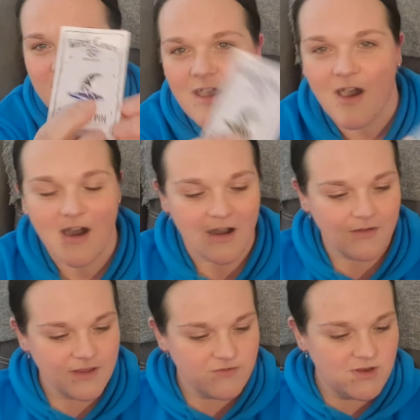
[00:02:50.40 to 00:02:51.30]
Oh,
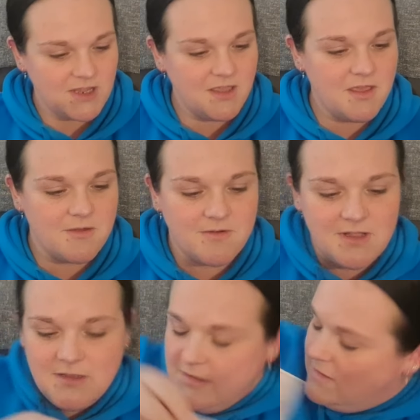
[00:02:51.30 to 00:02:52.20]
that's really cute.
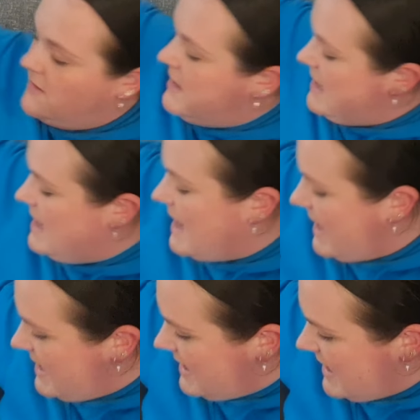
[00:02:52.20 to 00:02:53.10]
I
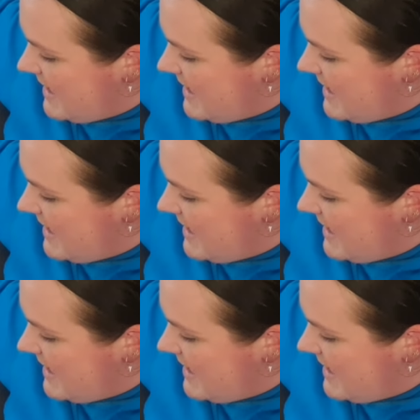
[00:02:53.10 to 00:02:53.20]
like